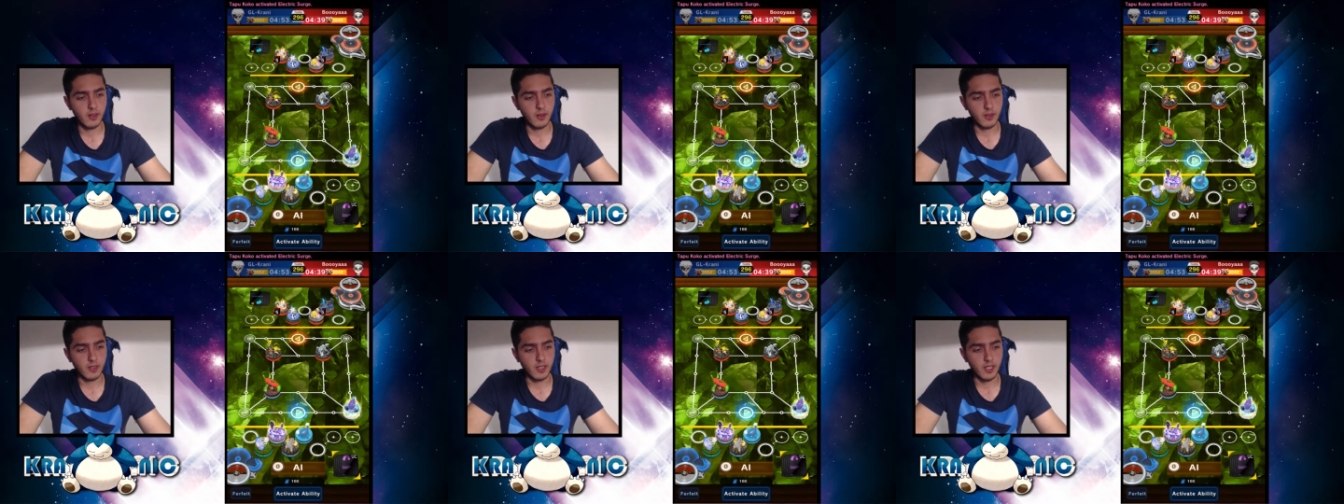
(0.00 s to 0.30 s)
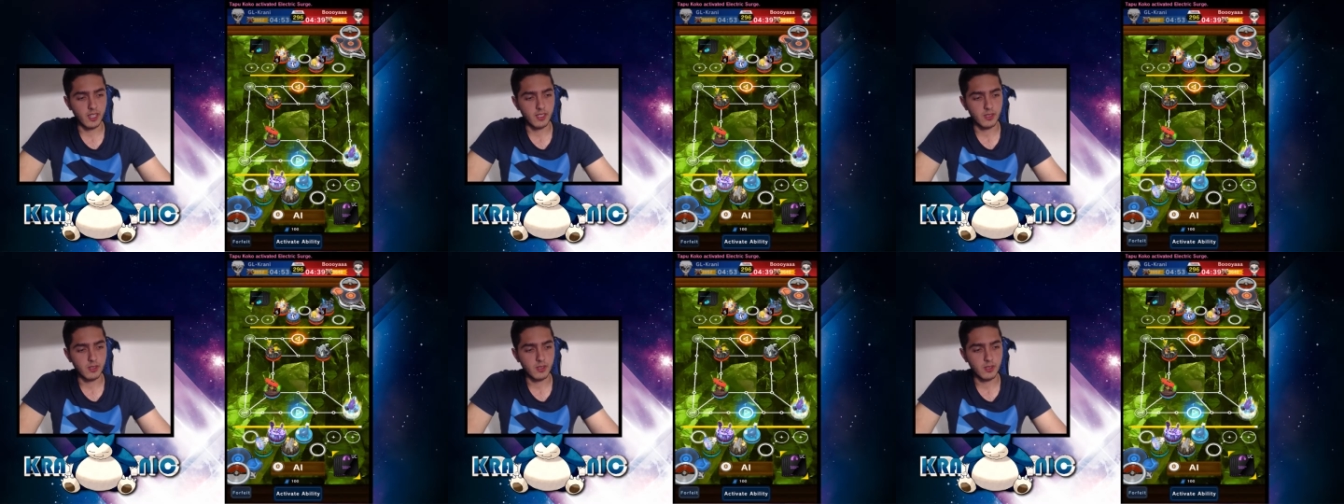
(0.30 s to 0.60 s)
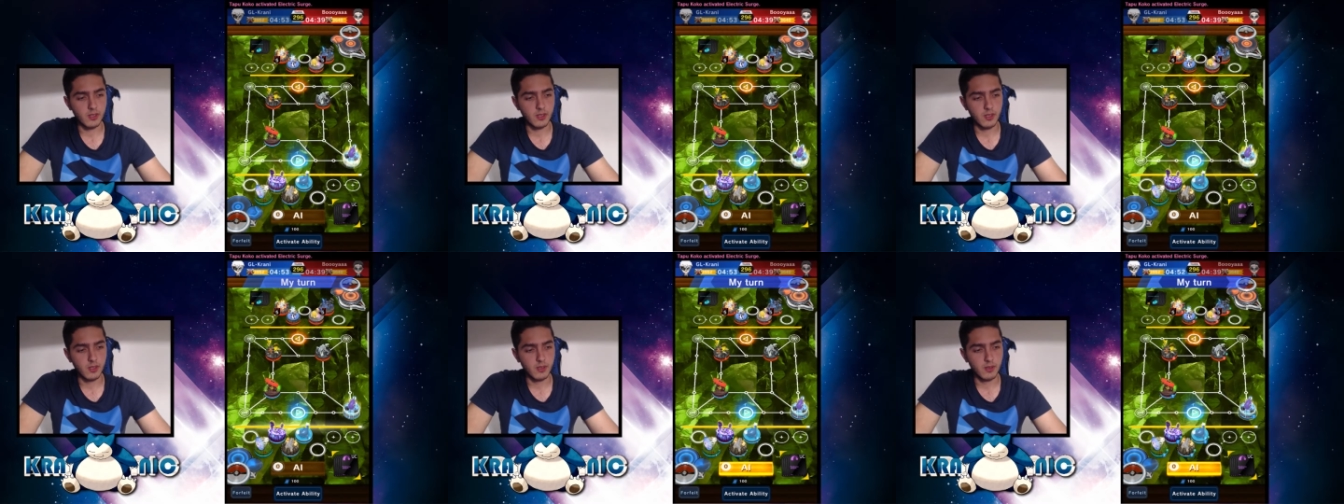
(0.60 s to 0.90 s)
Okay,
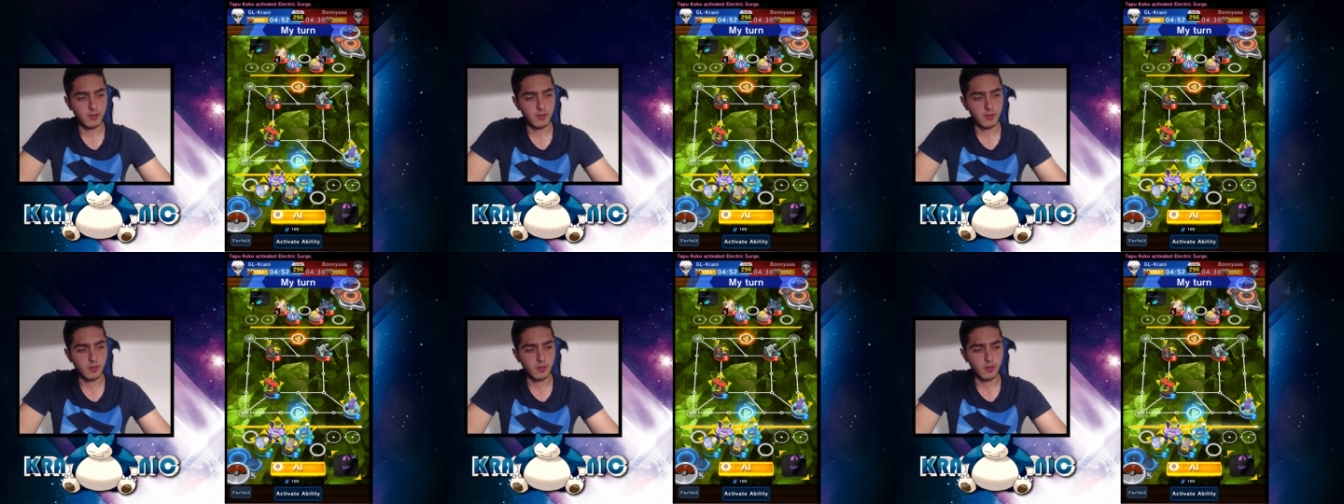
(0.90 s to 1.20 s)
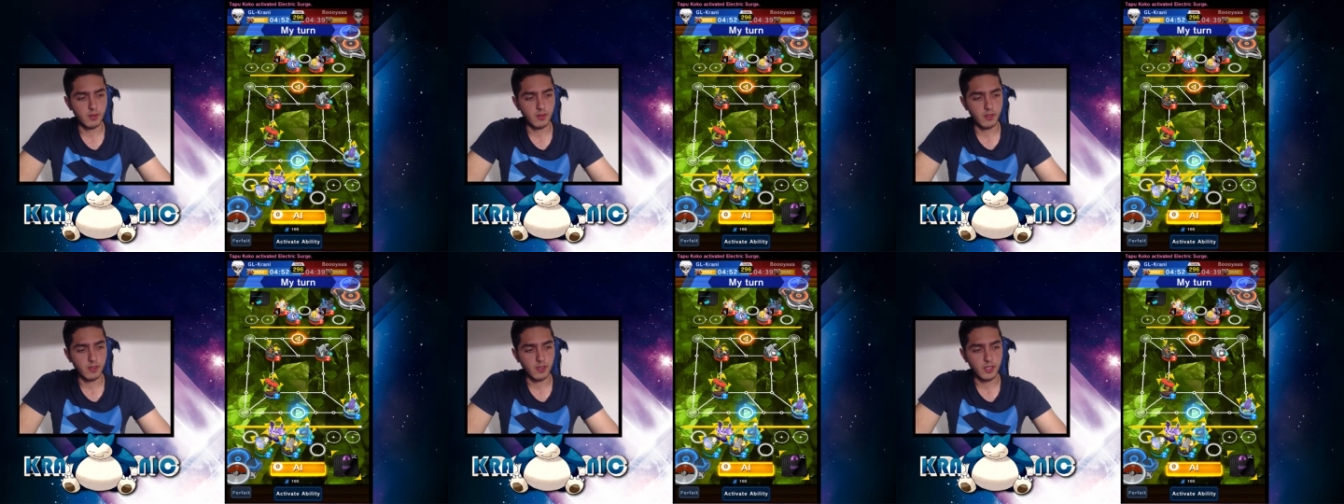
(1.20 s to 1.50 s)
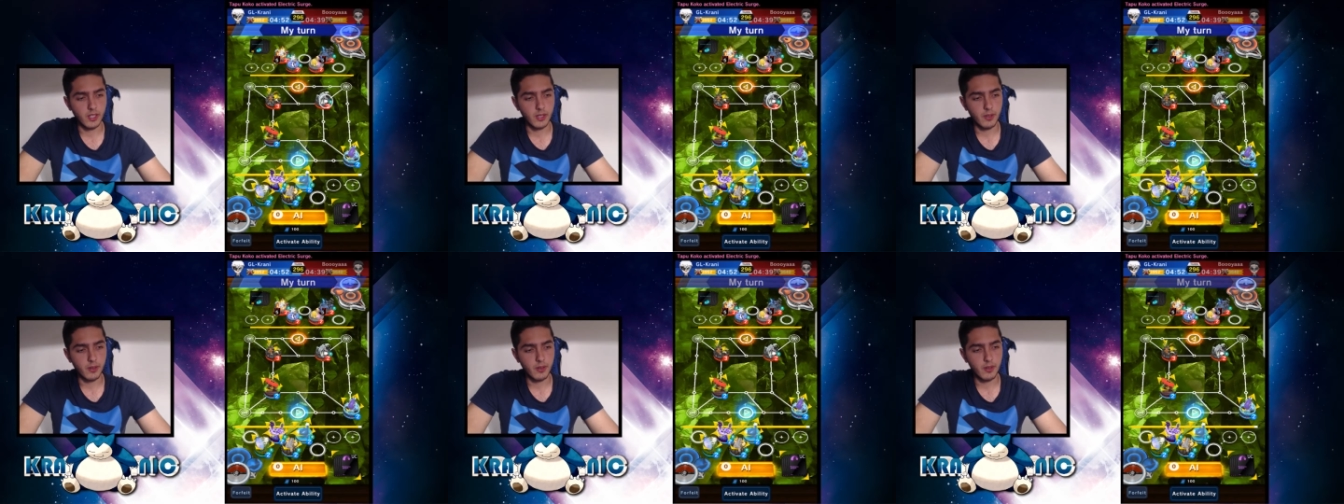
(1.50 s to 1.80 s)
so
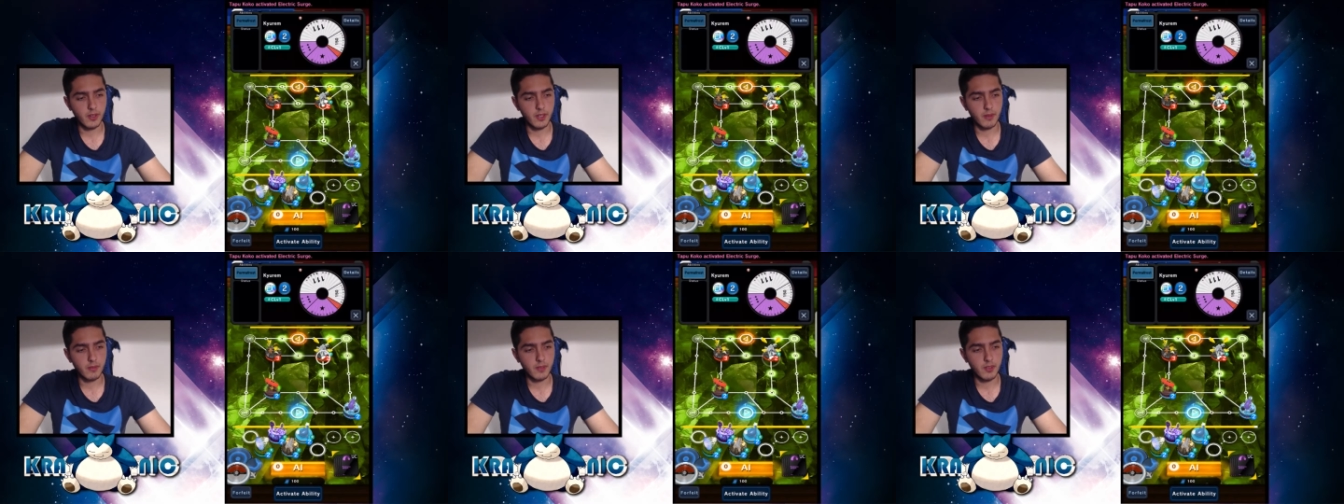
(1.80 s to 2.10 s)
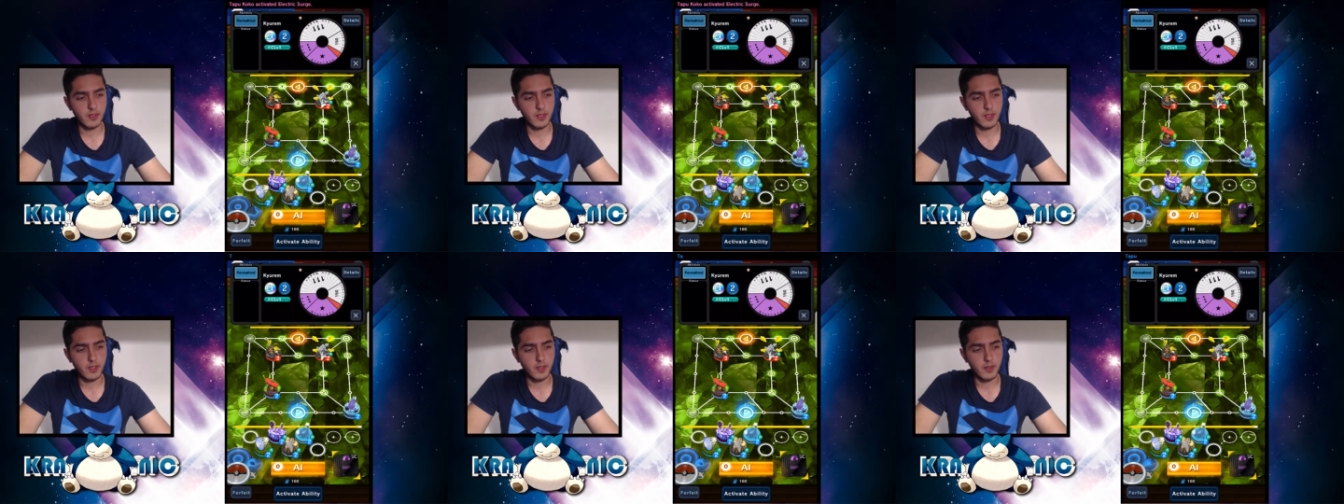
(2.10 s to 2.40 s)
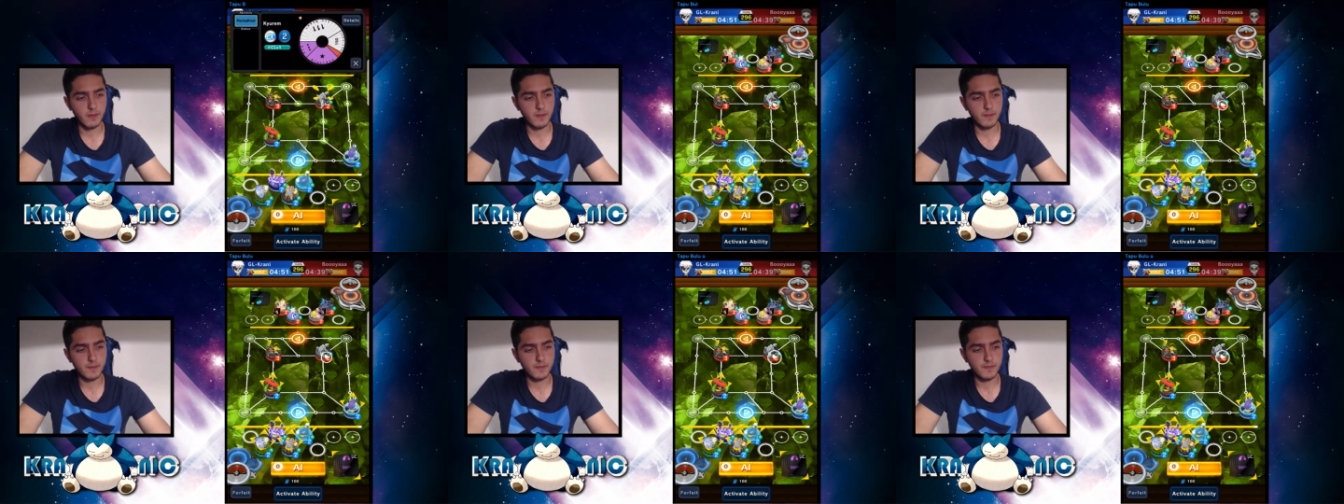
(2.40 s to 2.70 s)
Kyurem there.
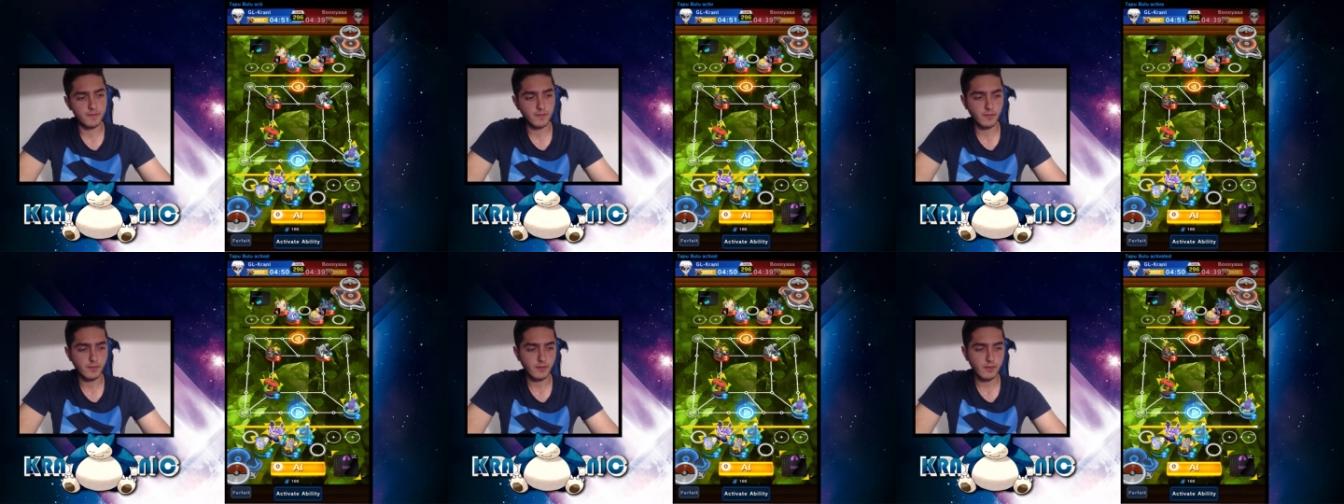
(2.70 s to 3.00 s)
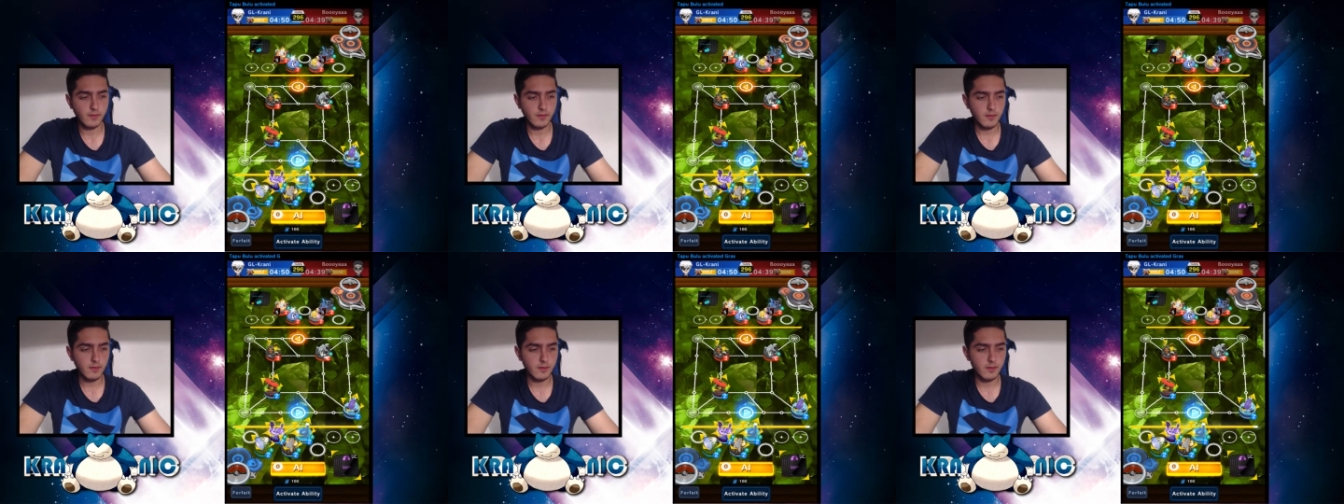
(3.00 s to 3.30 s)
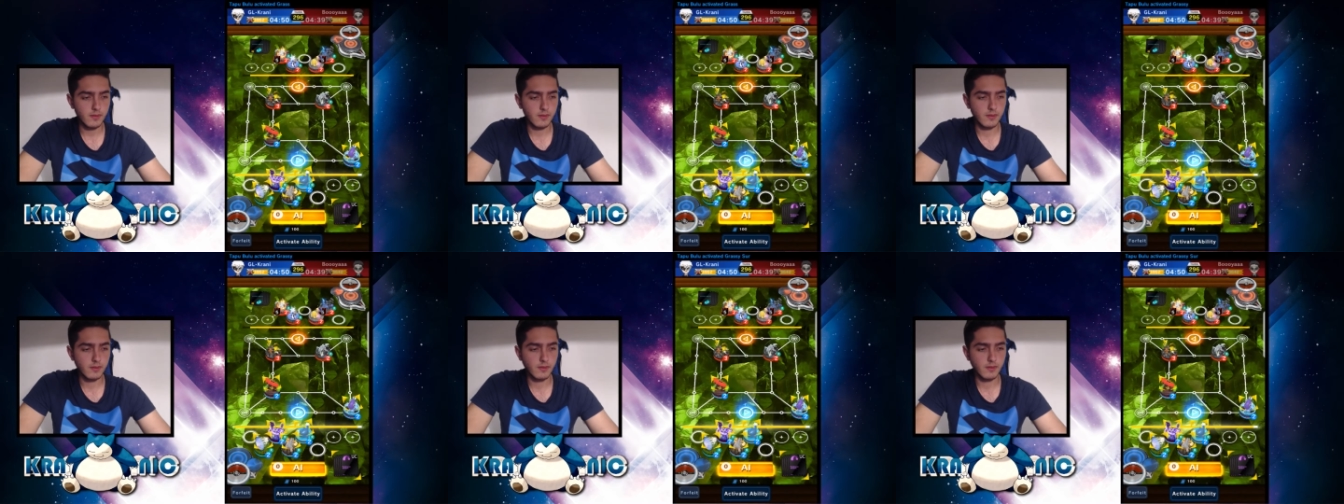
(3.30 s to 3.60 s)

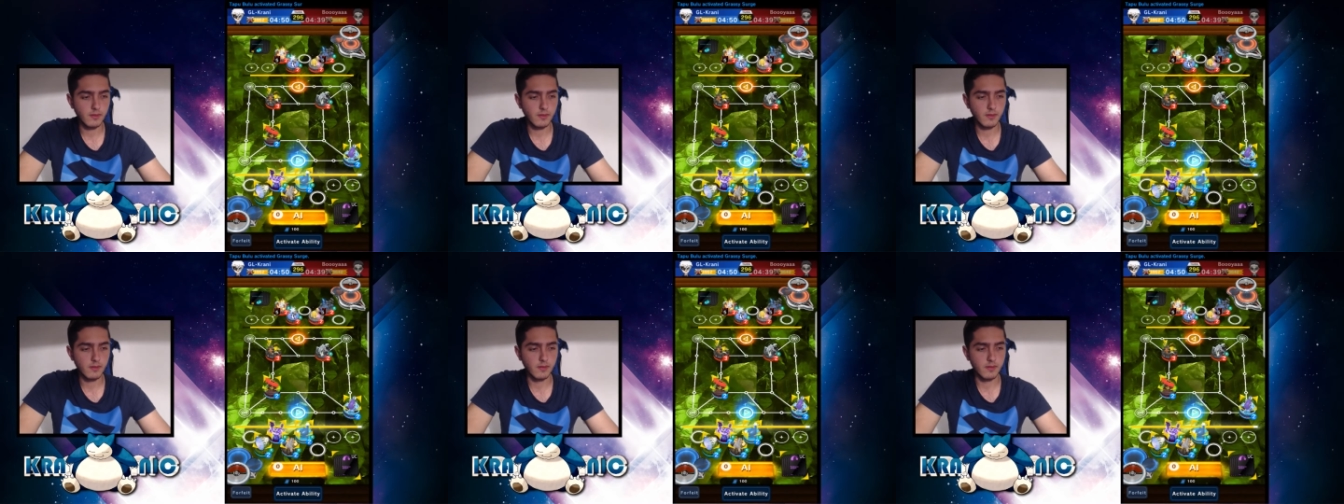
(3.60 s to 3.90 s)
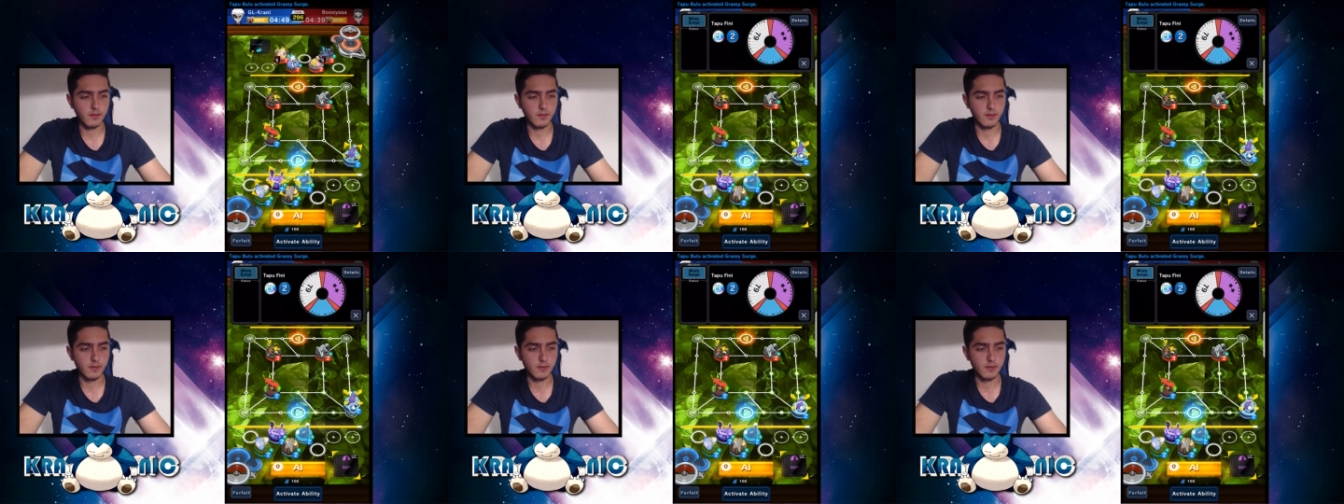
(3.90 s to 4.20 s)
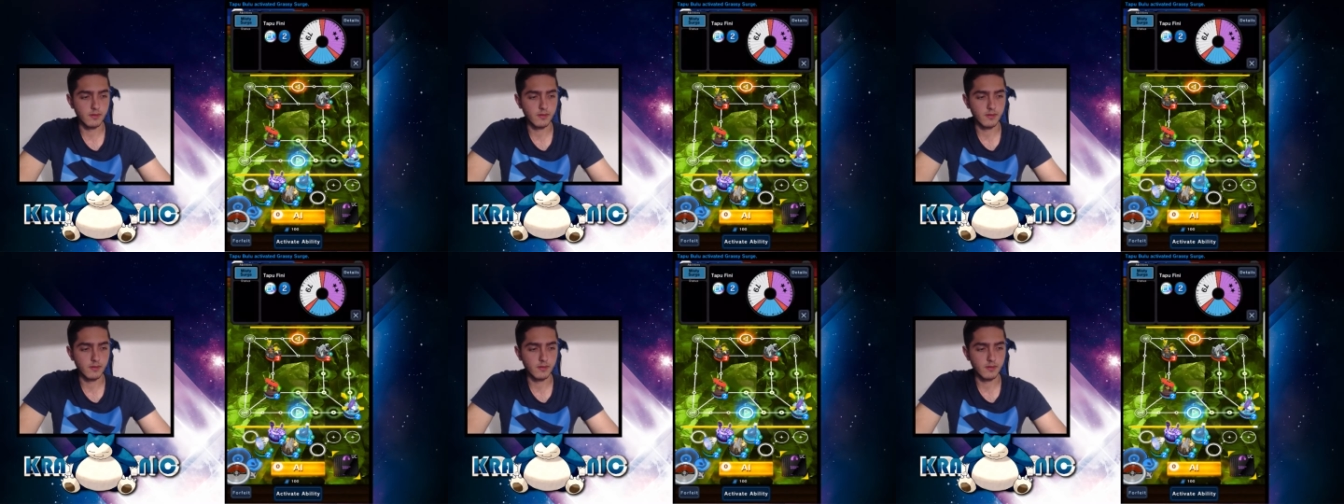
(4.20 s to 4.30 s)
Mm.